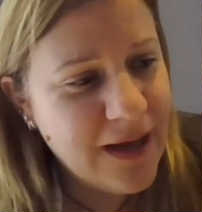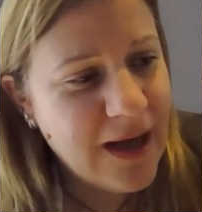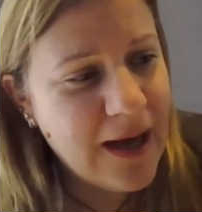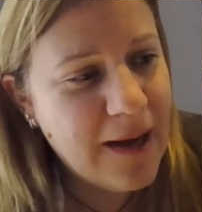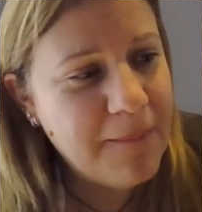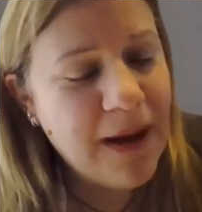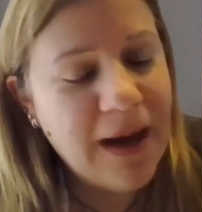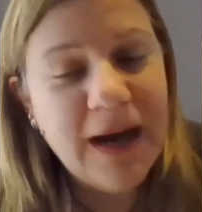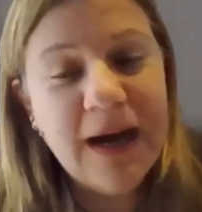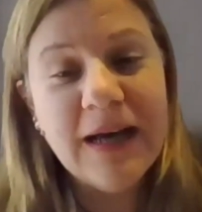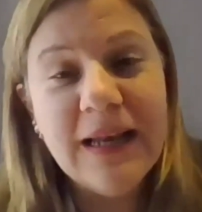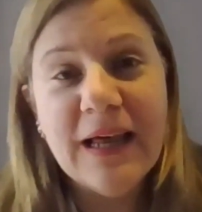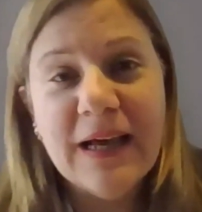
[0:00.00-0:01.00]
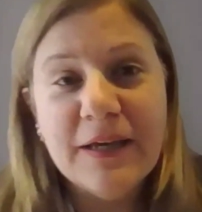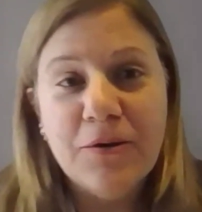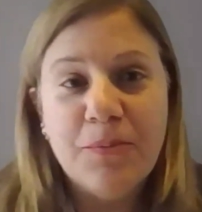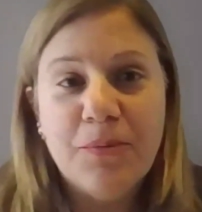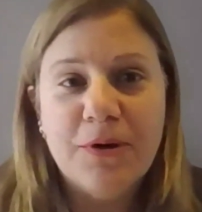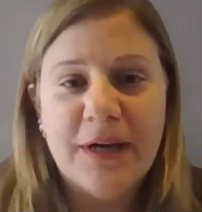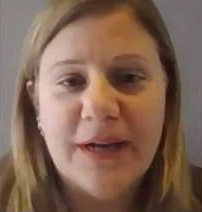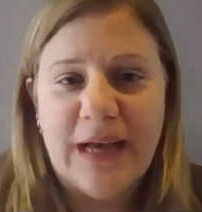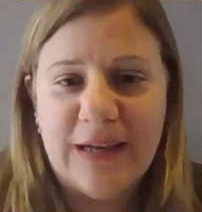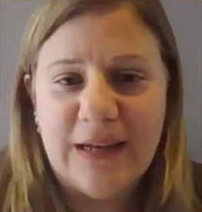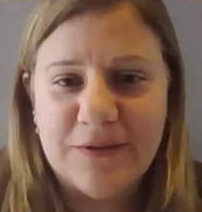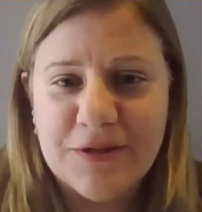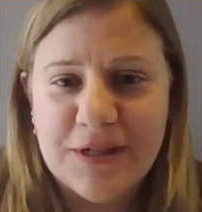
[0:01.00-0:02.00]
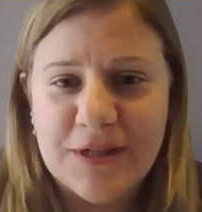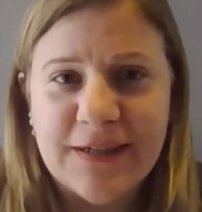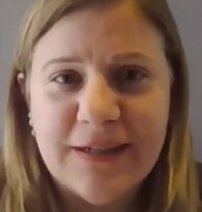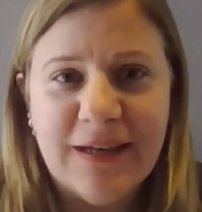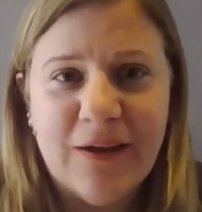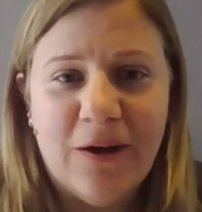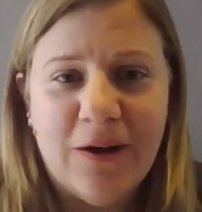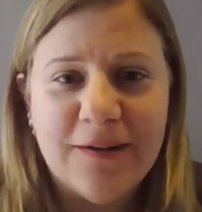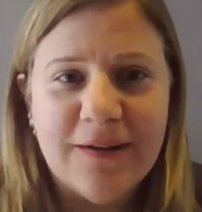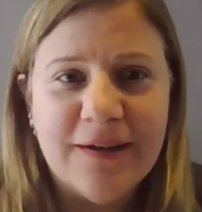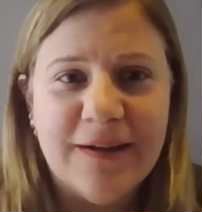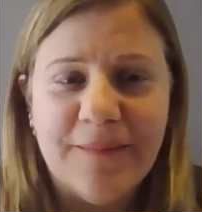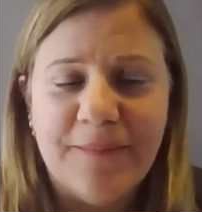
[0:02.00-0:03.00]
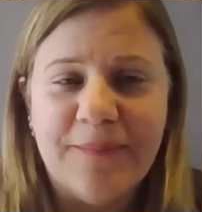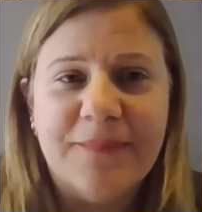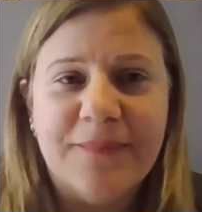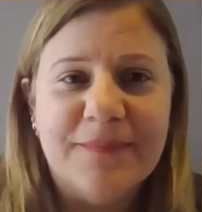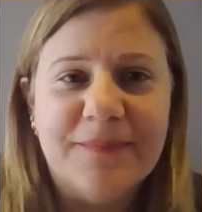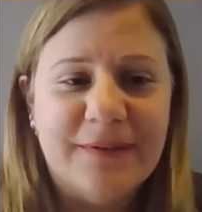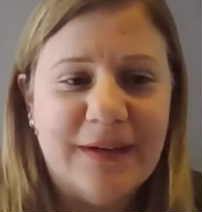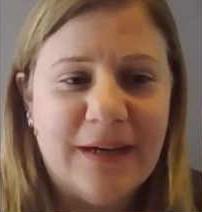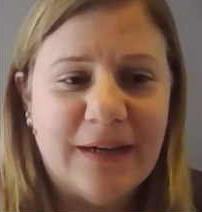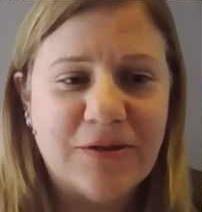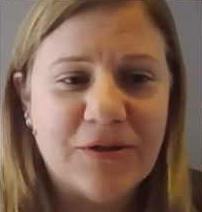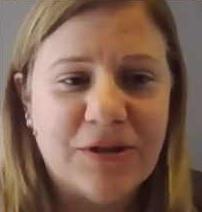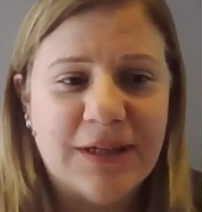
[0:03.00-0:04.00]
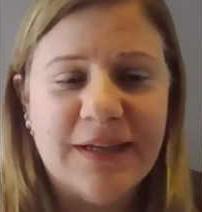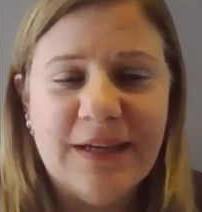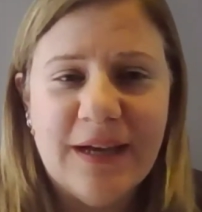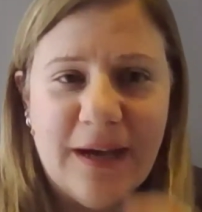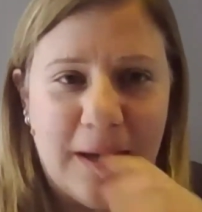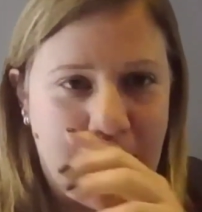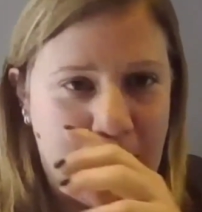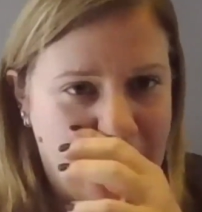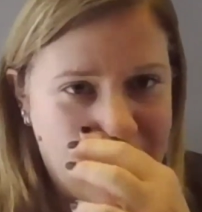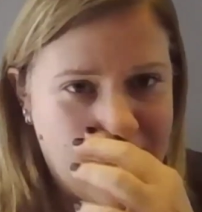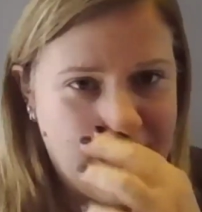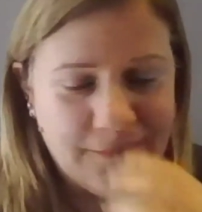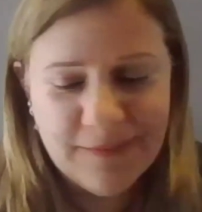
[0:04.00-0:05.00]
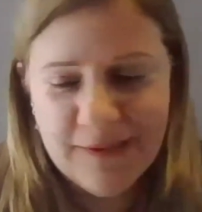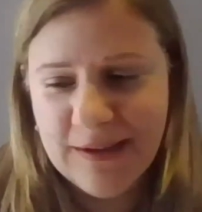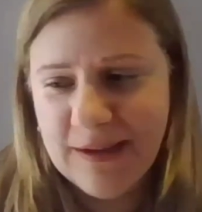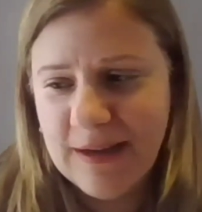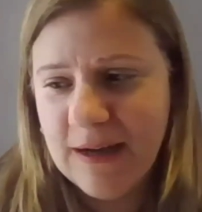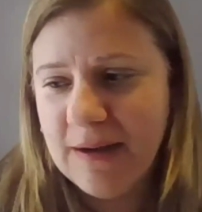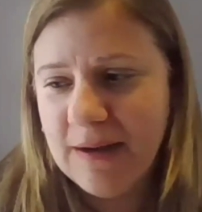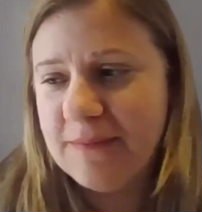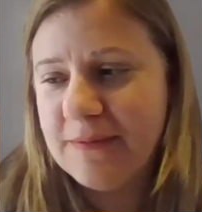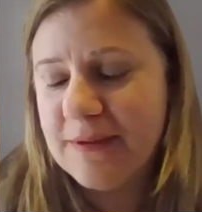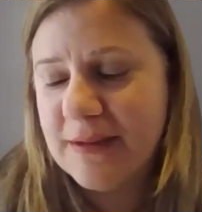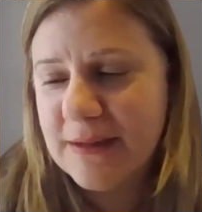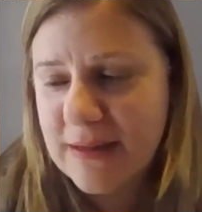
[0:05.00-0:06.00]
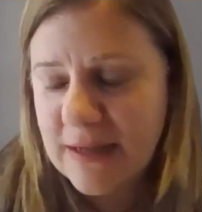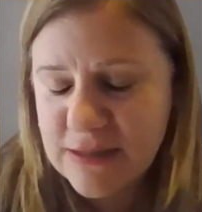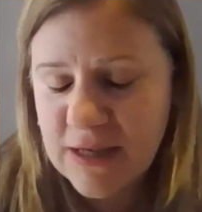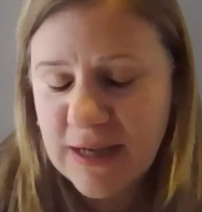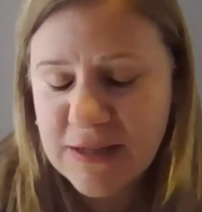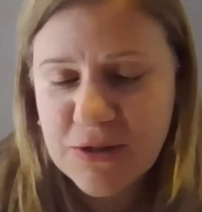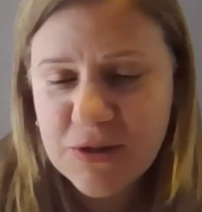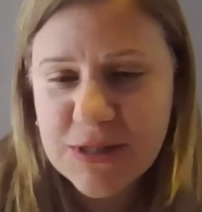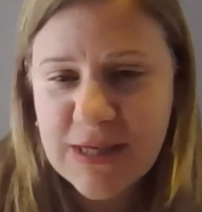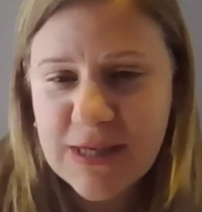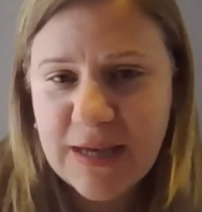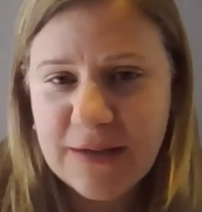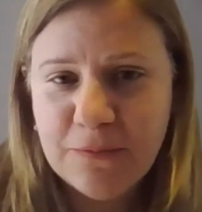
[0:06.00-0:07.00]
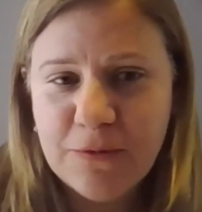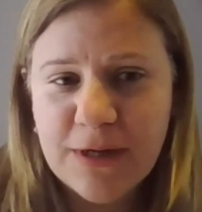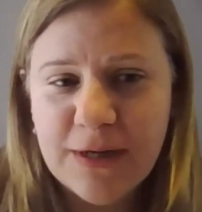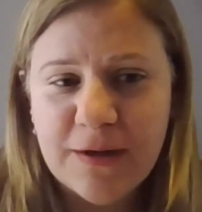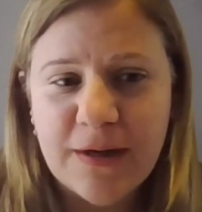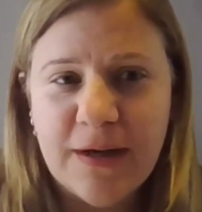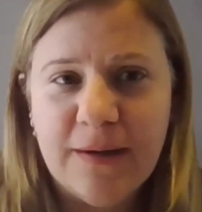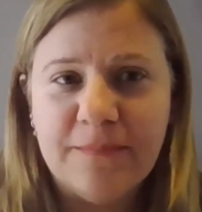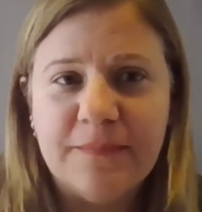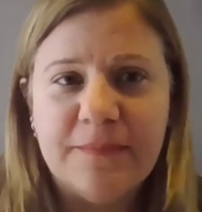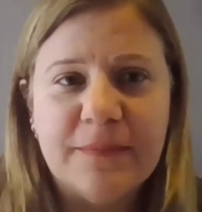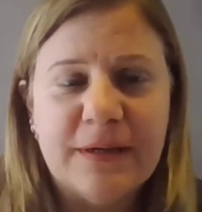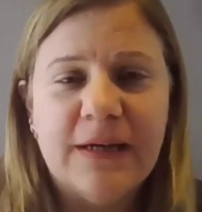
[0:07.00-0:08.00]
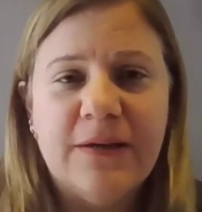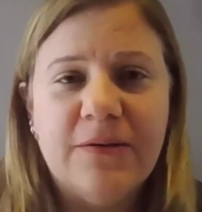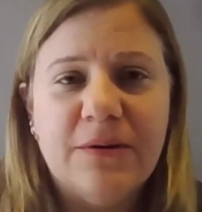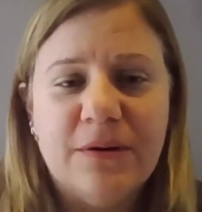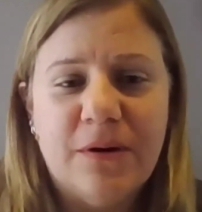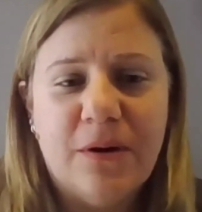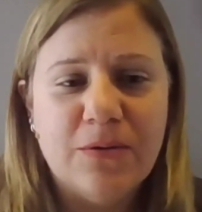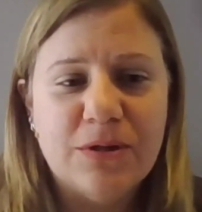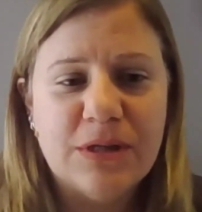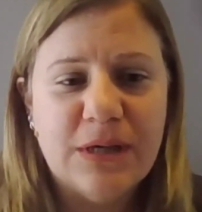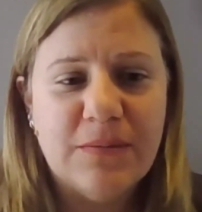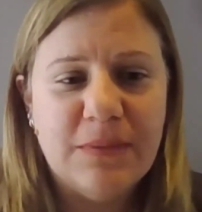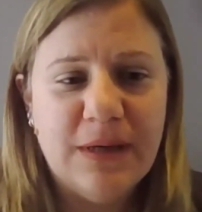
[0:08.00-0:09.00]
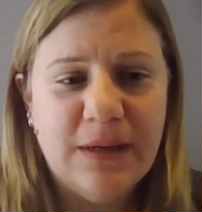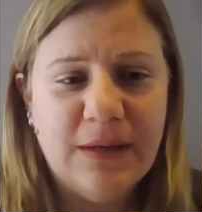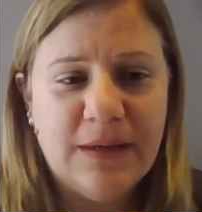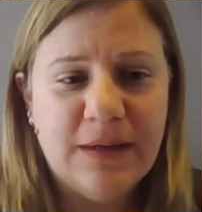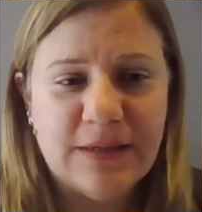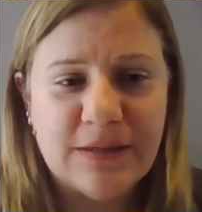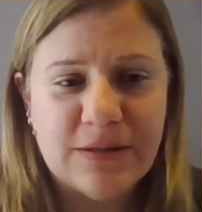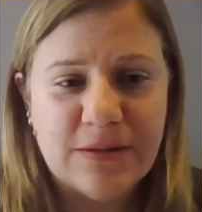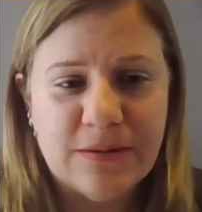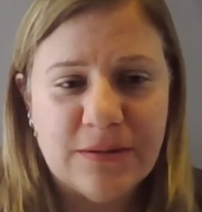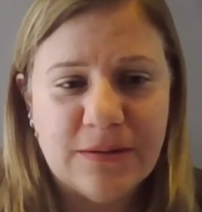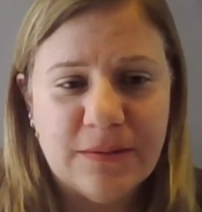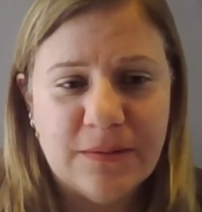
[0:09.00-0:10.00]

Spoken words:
I like your book analogy a lot, actually. As you said, can you all see me? Yes.